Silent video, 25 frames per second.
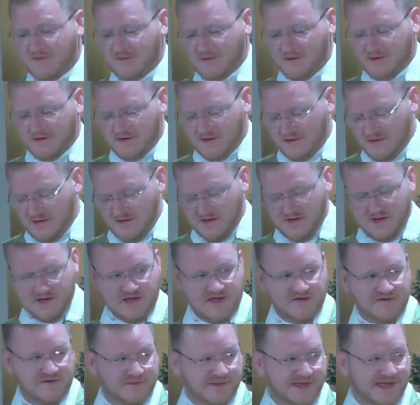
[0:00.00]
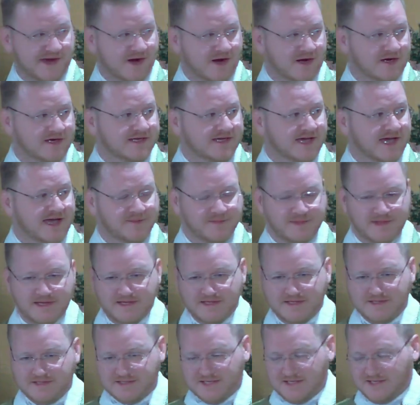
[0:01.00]
were giving me a hard time.
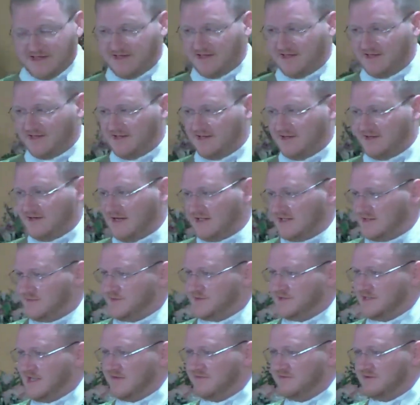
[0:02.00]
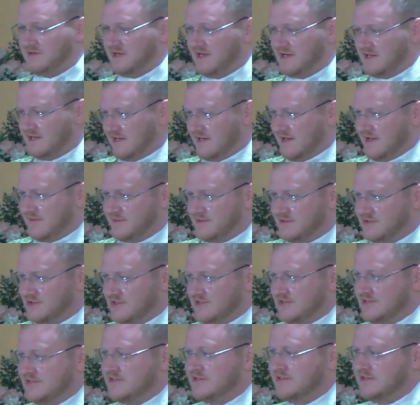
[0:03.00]
They said that you're not supposed to have redundant
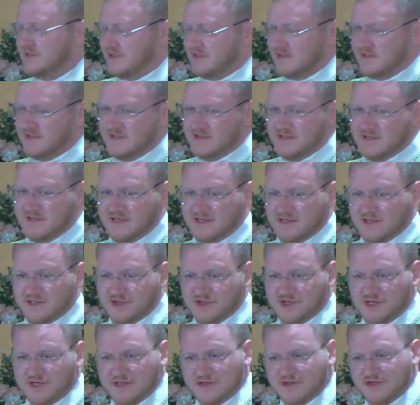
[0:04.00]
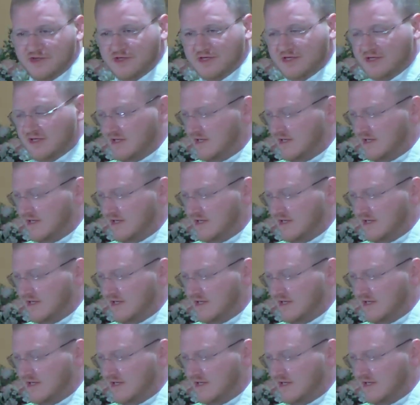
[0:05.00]
images in the church. And